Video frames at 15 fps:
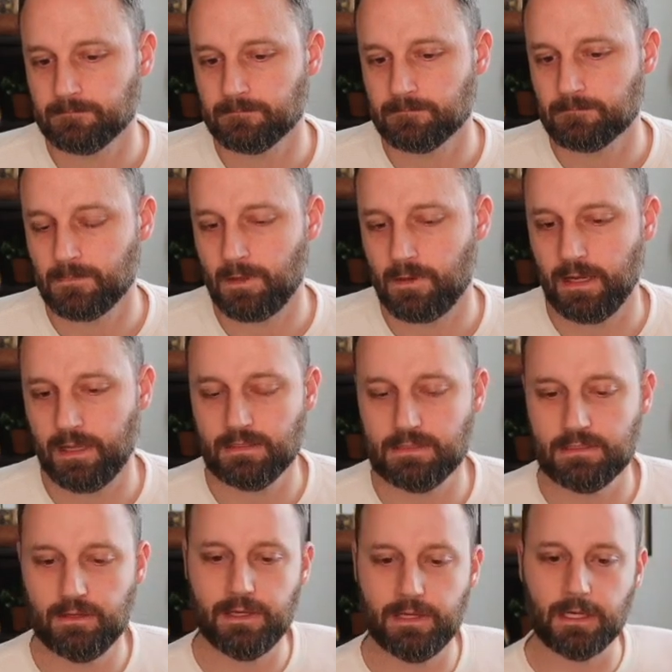All right, let's go
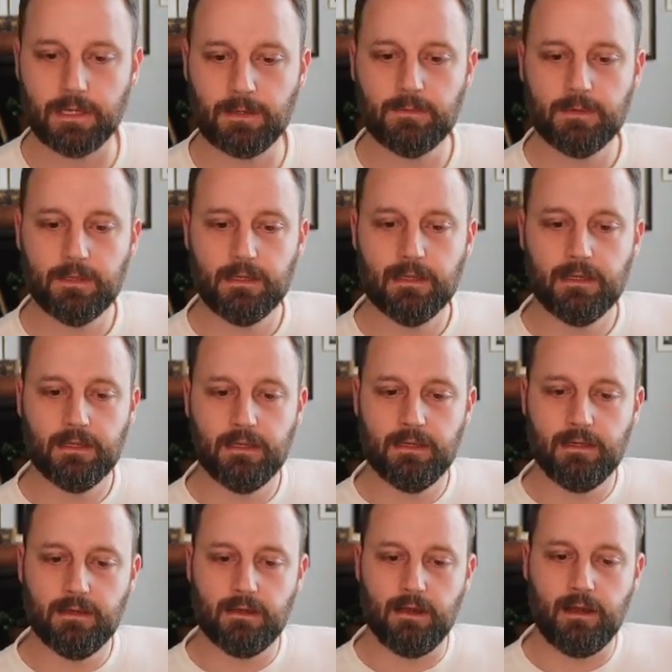here.
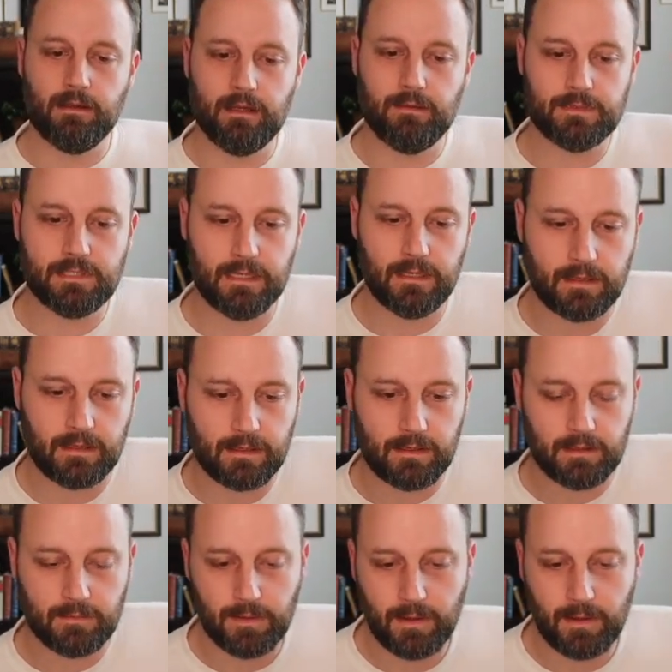I'll let him take the pawn on